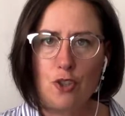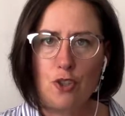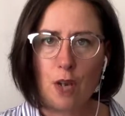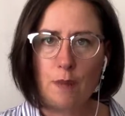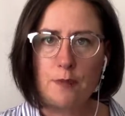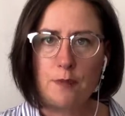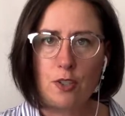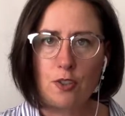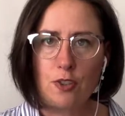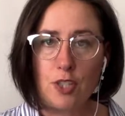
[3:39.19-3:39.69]

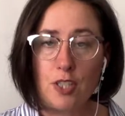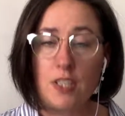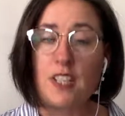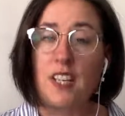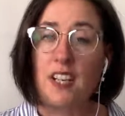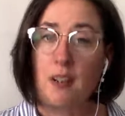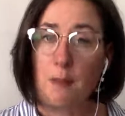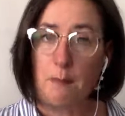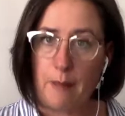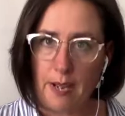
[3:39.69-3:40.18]
job search is
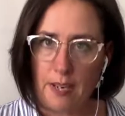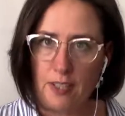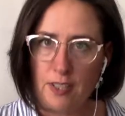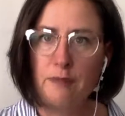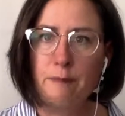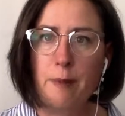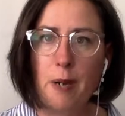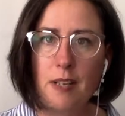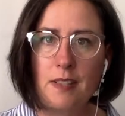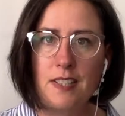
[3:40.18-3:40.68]
a
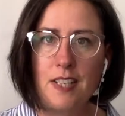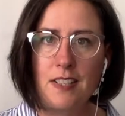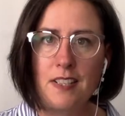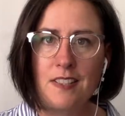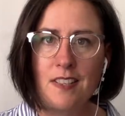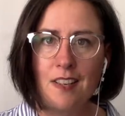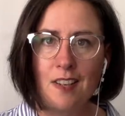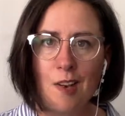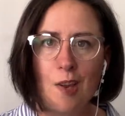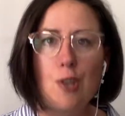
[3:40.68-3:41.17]
competitive
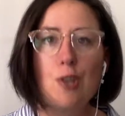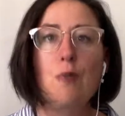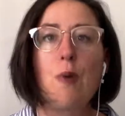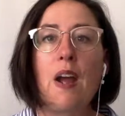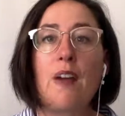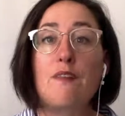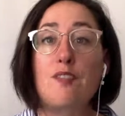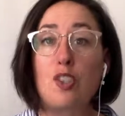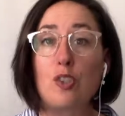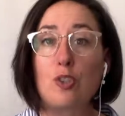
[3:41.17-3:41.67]
process. You
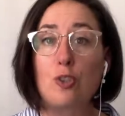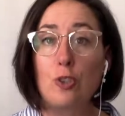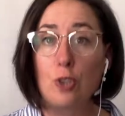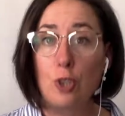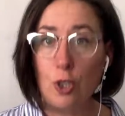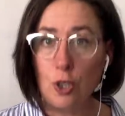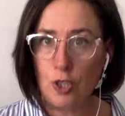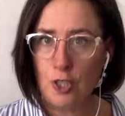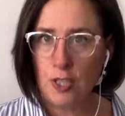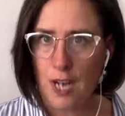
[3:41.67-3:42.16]
have to
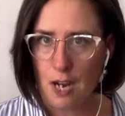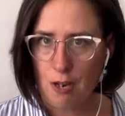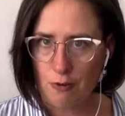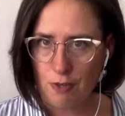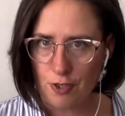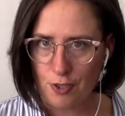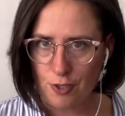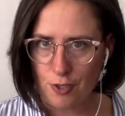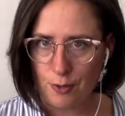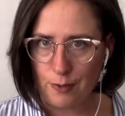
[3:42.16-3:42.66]
learn how
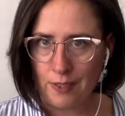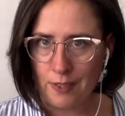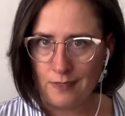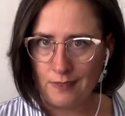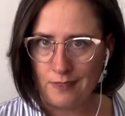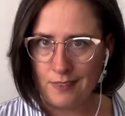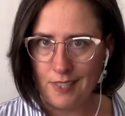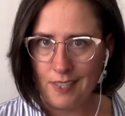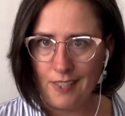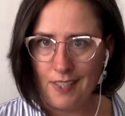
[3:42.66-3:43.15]
to do it,
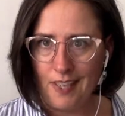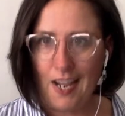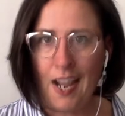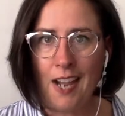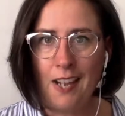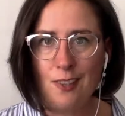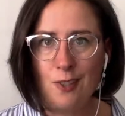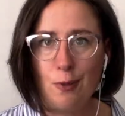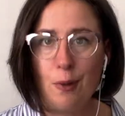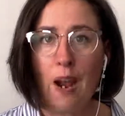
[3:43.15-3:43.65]

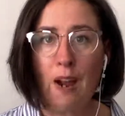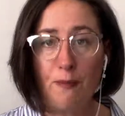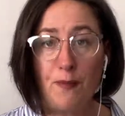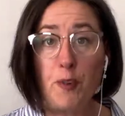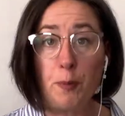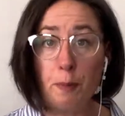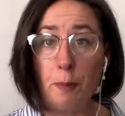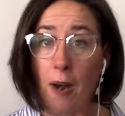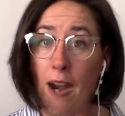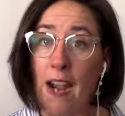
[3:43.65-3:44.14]
and you have
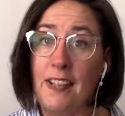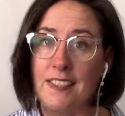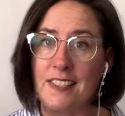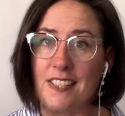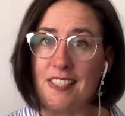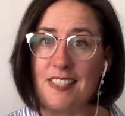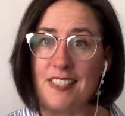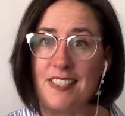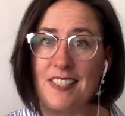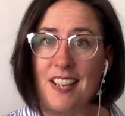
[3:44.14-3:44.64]
to
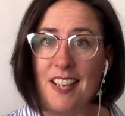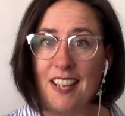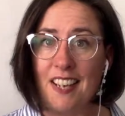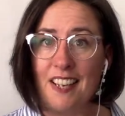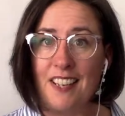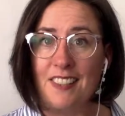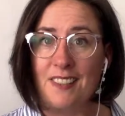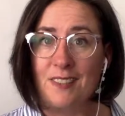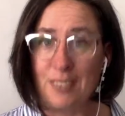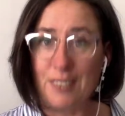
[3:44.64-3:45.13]
practice
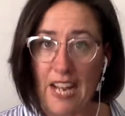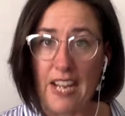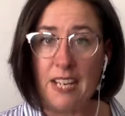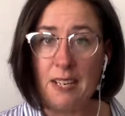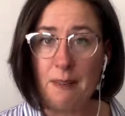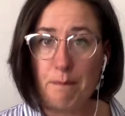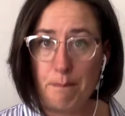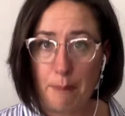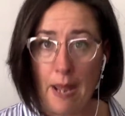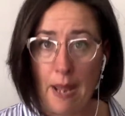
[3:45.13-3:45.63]

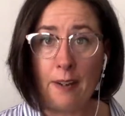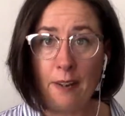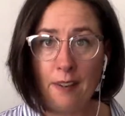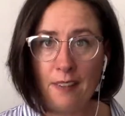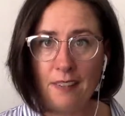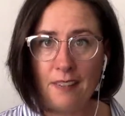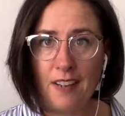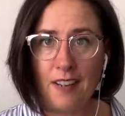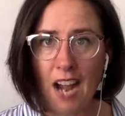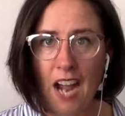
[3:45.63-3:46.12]
getting
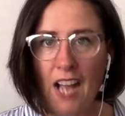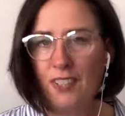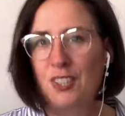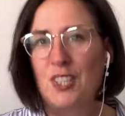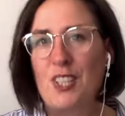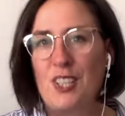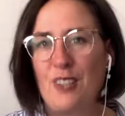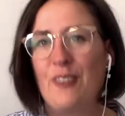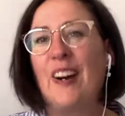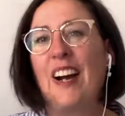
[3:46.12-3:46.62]
better at
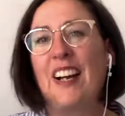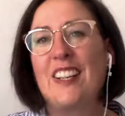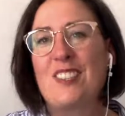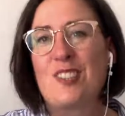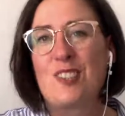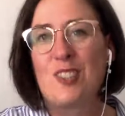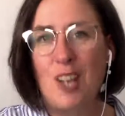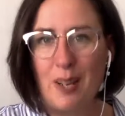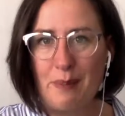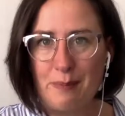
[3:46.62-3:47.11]
the U.S.
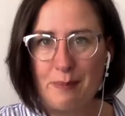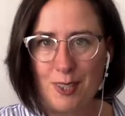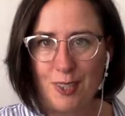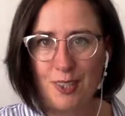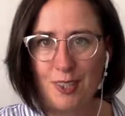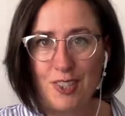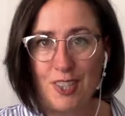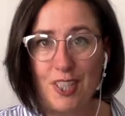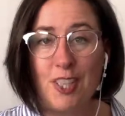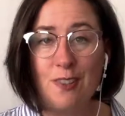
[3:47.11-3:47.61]
job
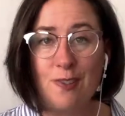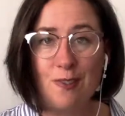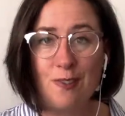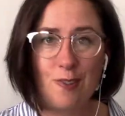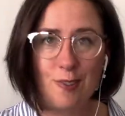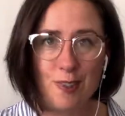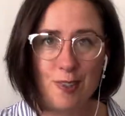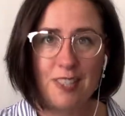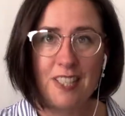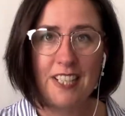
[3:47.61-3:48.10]
search in
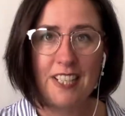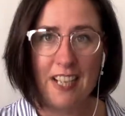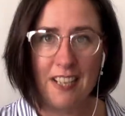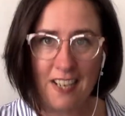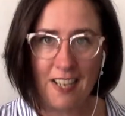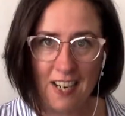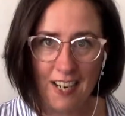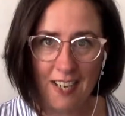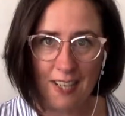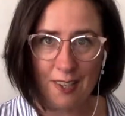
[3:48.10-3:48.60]
order to get
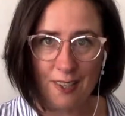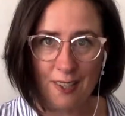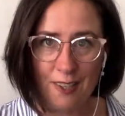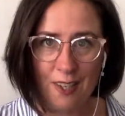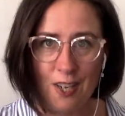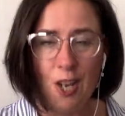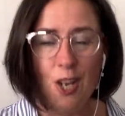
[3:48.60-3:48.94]
hired.